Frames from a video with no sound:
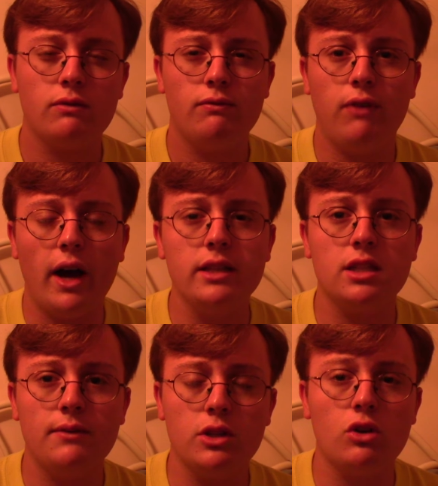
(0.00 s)
find
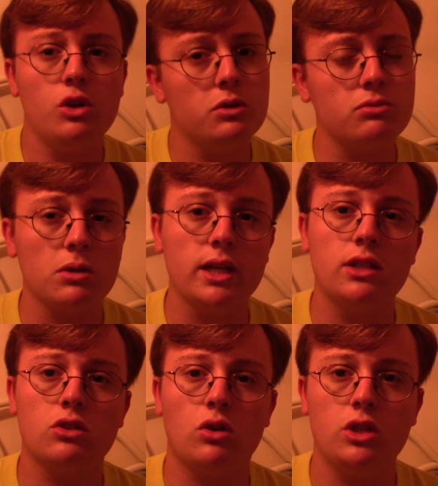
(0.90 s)
some of their newest
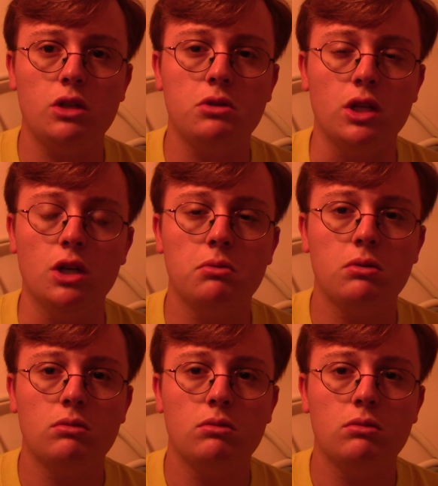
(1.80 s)
releases on YouTube.